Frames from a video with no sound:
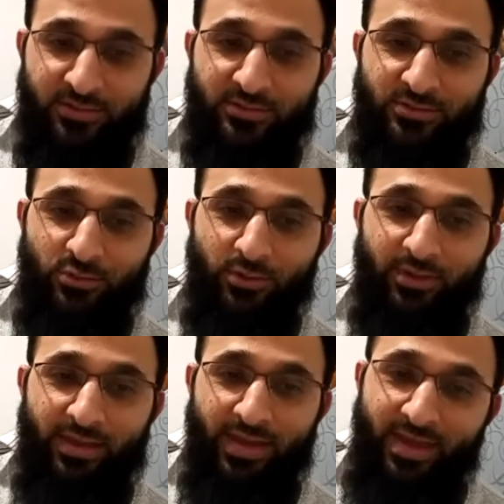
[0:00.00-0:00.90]
So
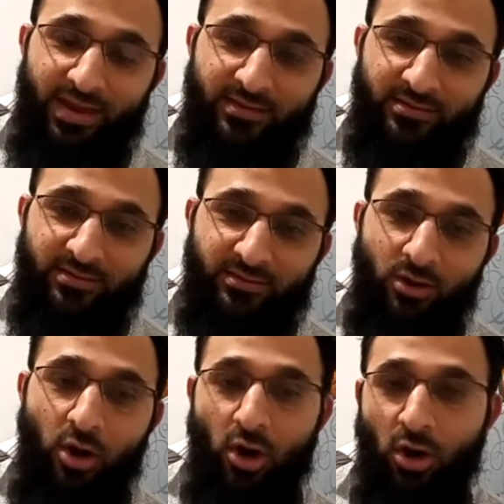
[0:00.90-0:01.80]
at,
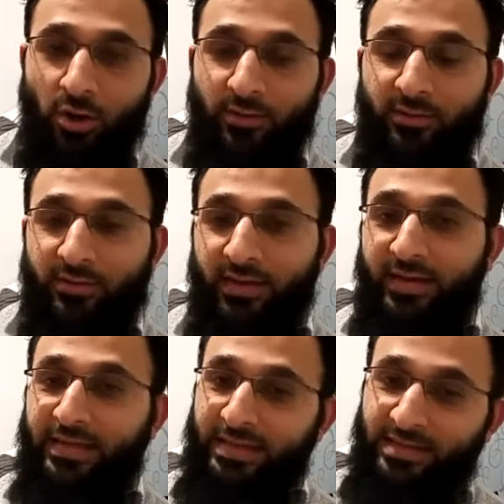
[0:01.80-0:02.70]
on, and
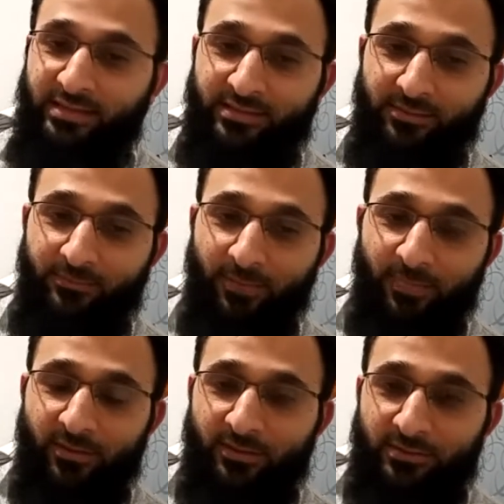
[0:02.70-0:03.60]
in.
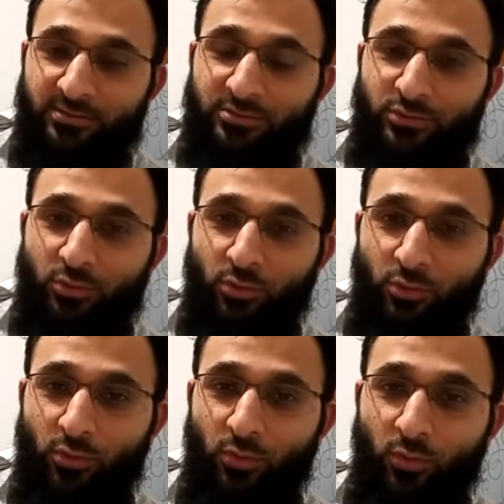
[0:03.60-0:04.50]

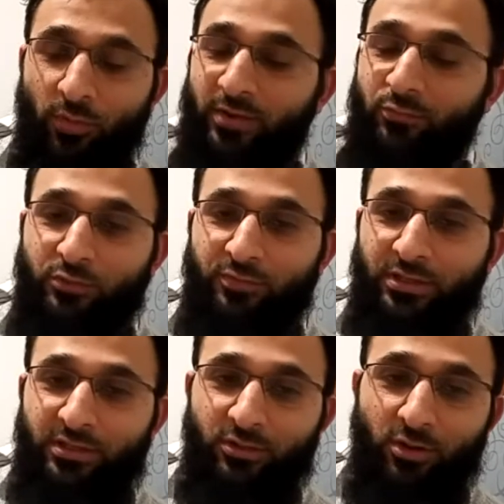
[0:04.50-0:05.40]
So why would
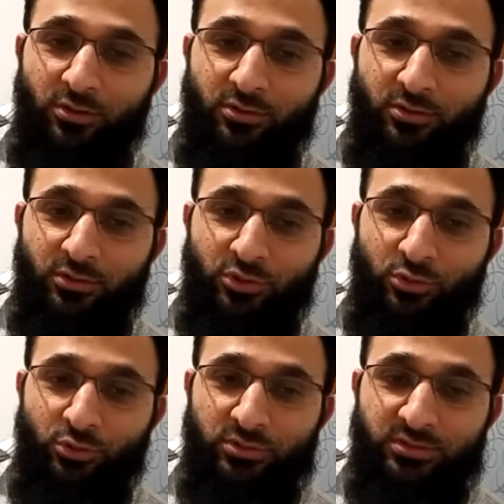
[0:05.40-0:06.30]
we not
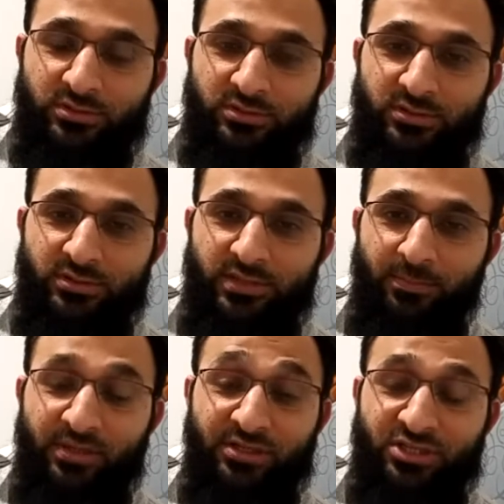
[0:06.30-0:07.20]
use them
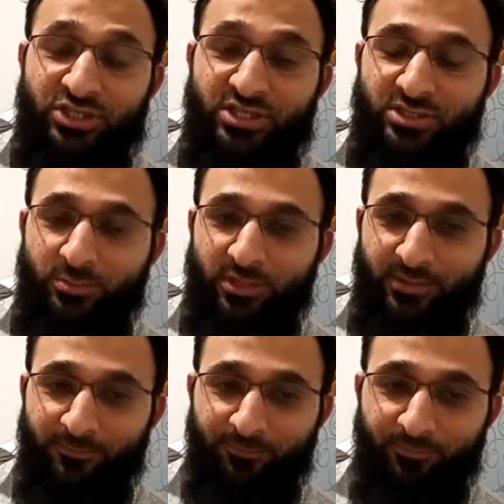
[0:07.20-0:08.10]
interchangeably?
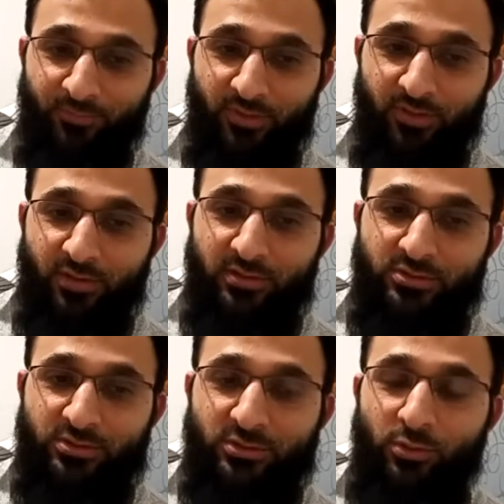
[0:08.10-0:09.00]

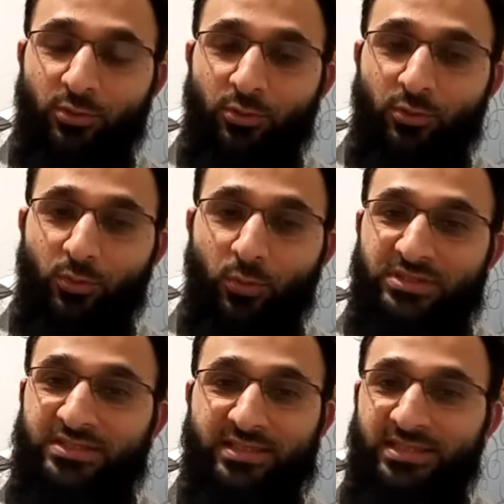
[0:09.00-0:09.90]
So what's
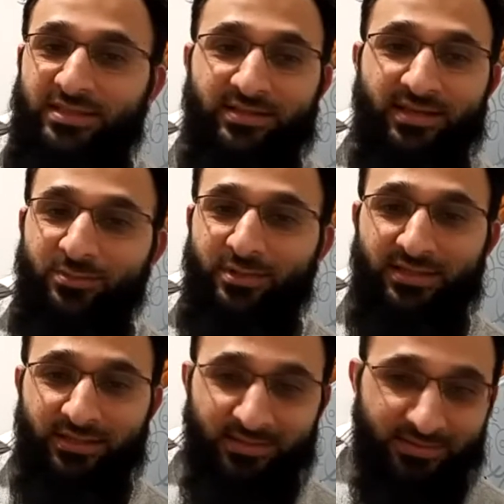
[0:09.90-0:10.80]
the key?
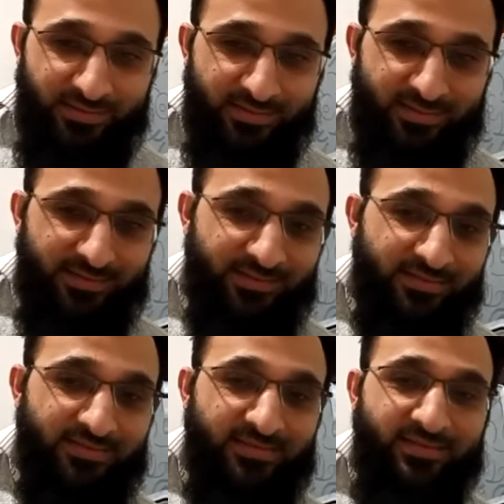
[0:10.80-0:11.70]
Anybody?
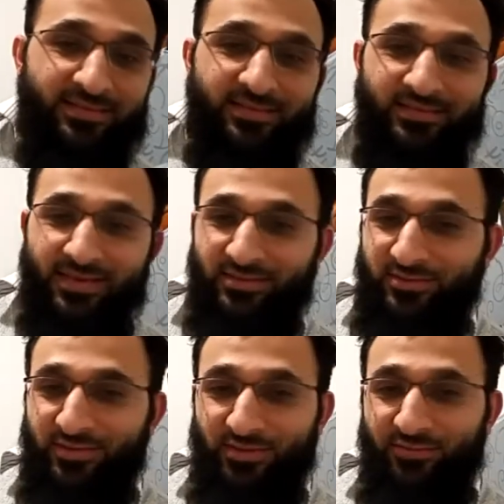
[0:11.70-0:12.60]
Can you
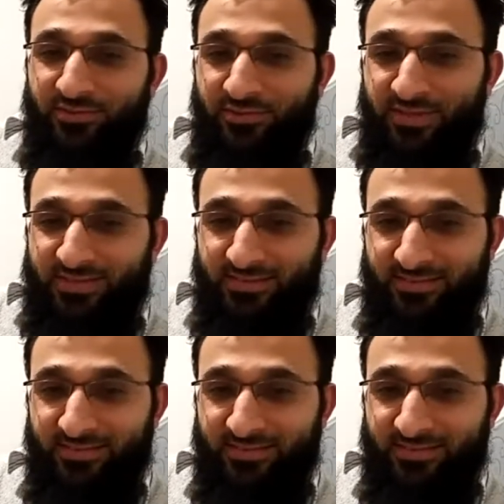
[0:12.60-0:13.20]
think of the reason?